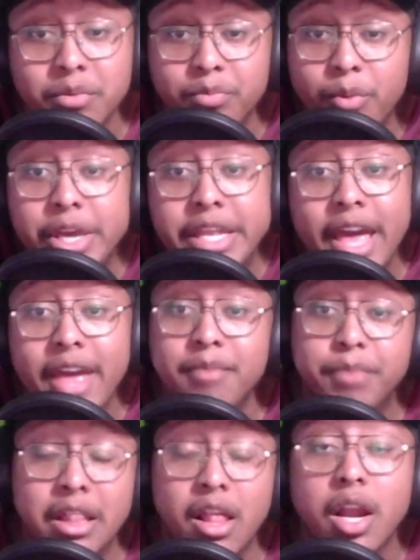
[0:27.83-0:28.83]
to point at
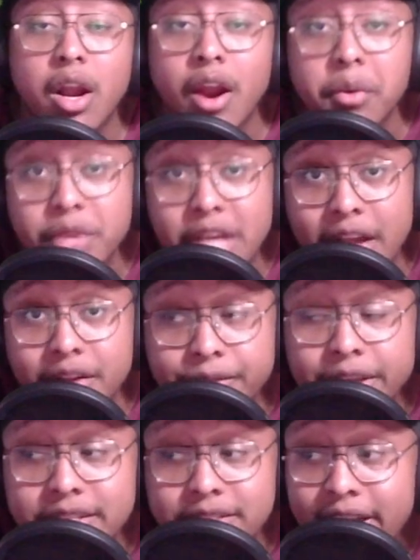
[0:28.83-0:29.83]
and be like, all right, we got to
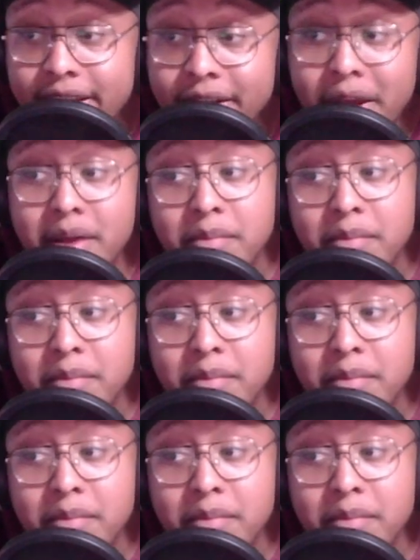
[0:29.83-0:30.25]
fix that.